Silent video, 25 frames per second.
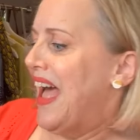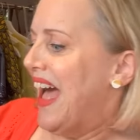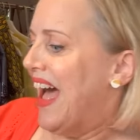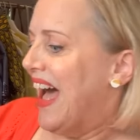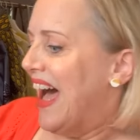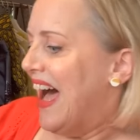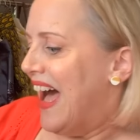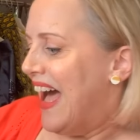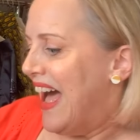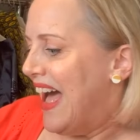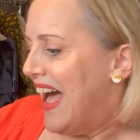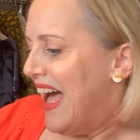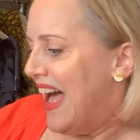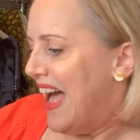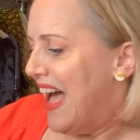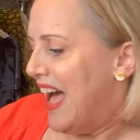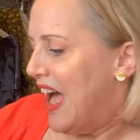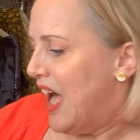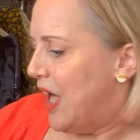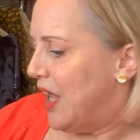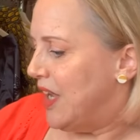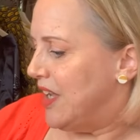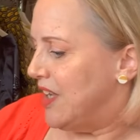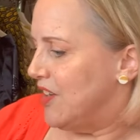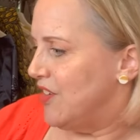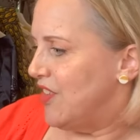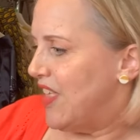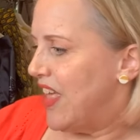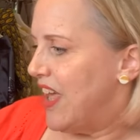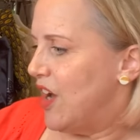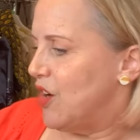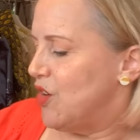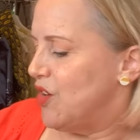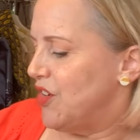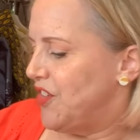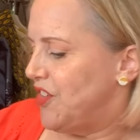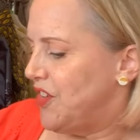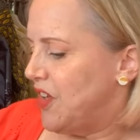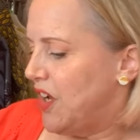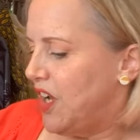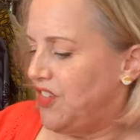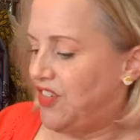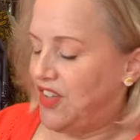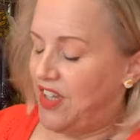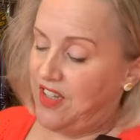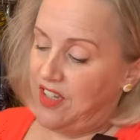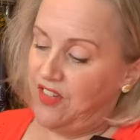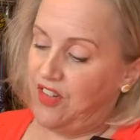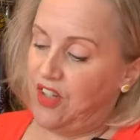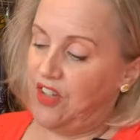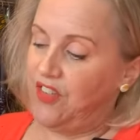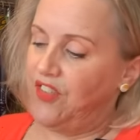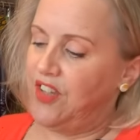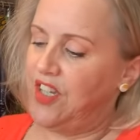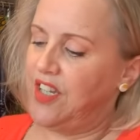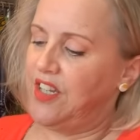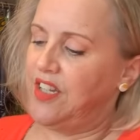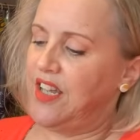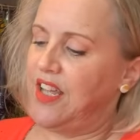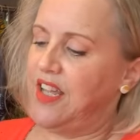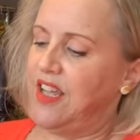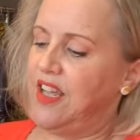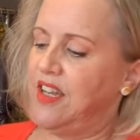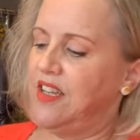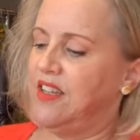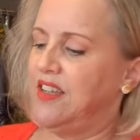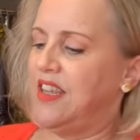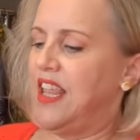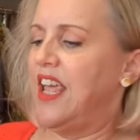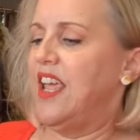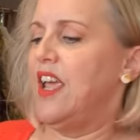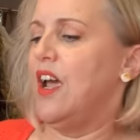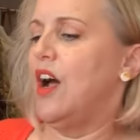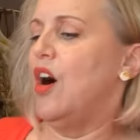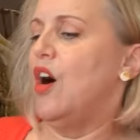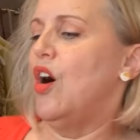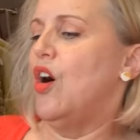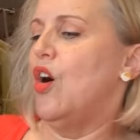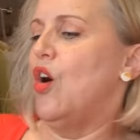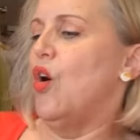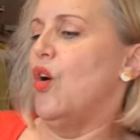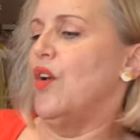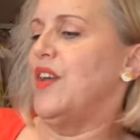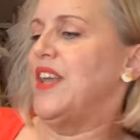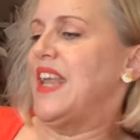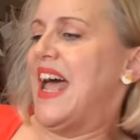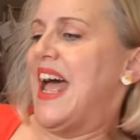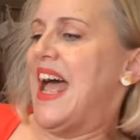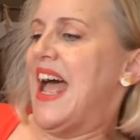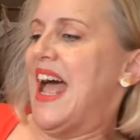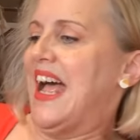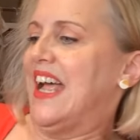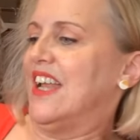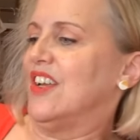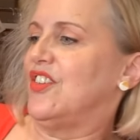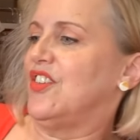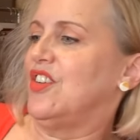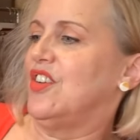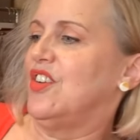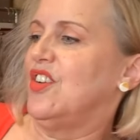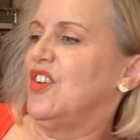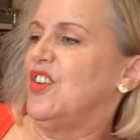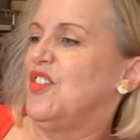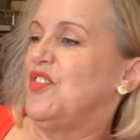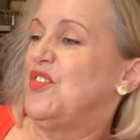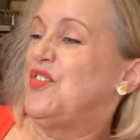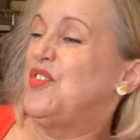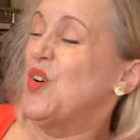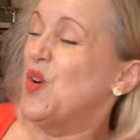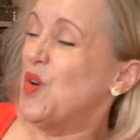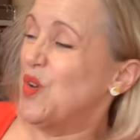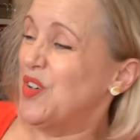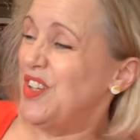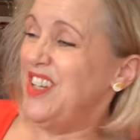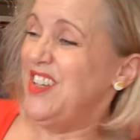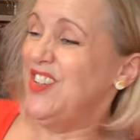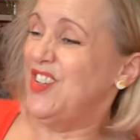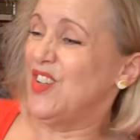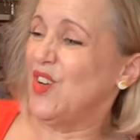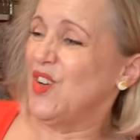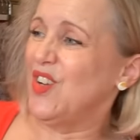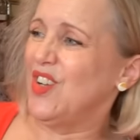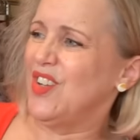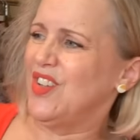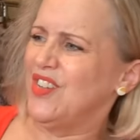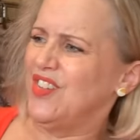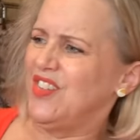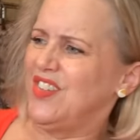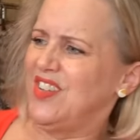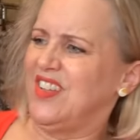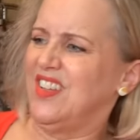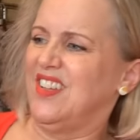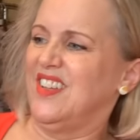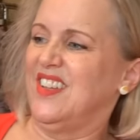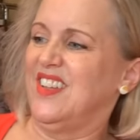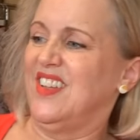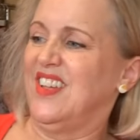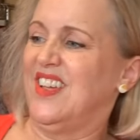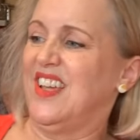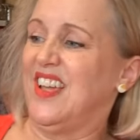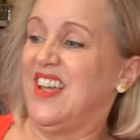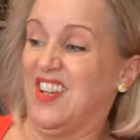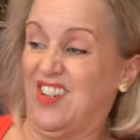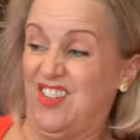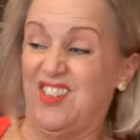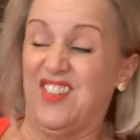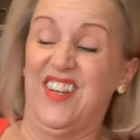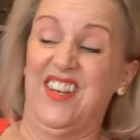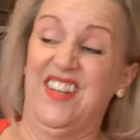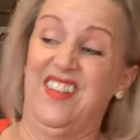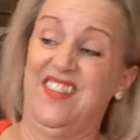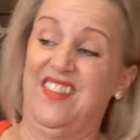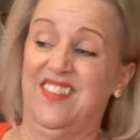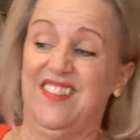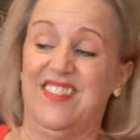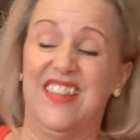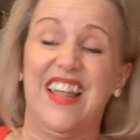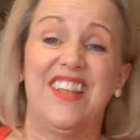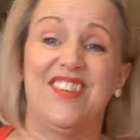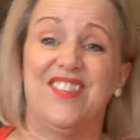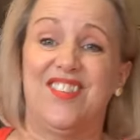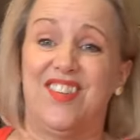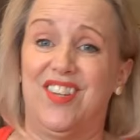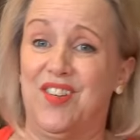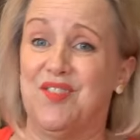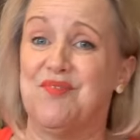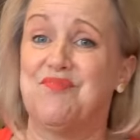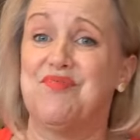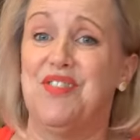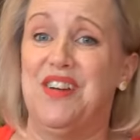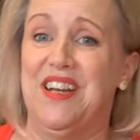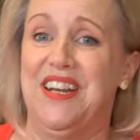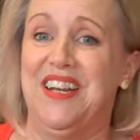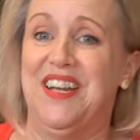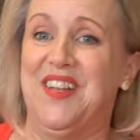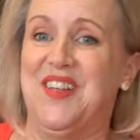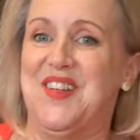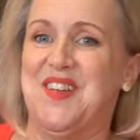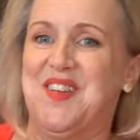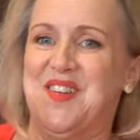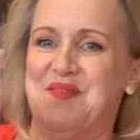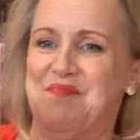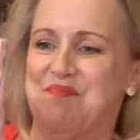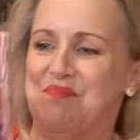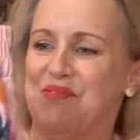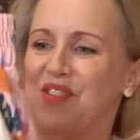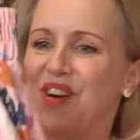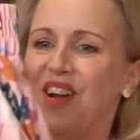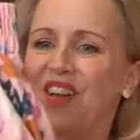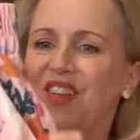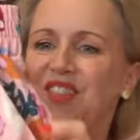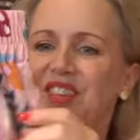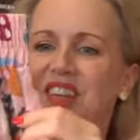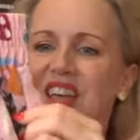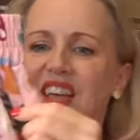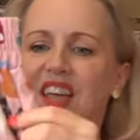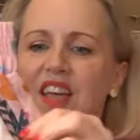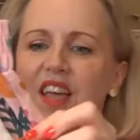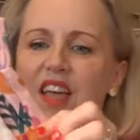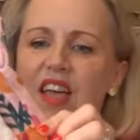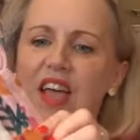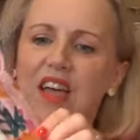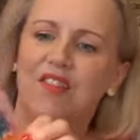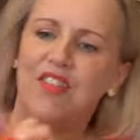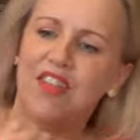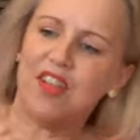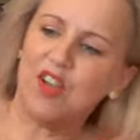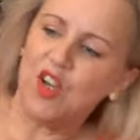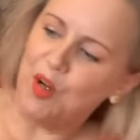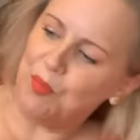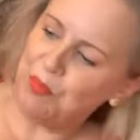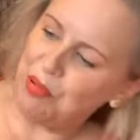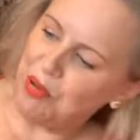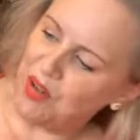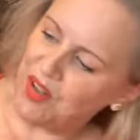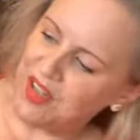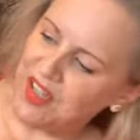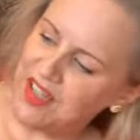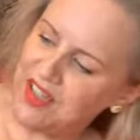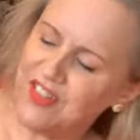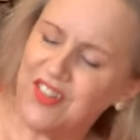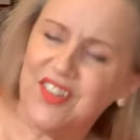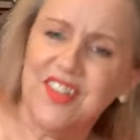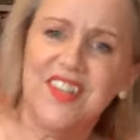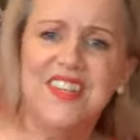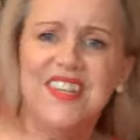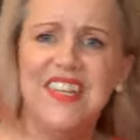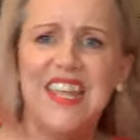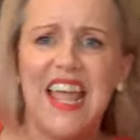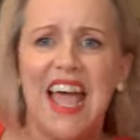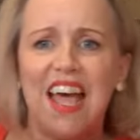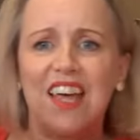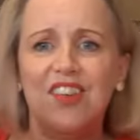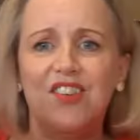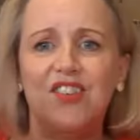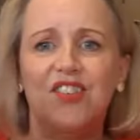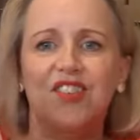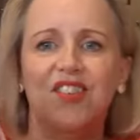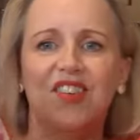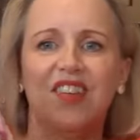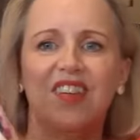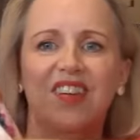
and they are a size 8 as I said and they are on at $40 actually that's a really good price have they got pockets yes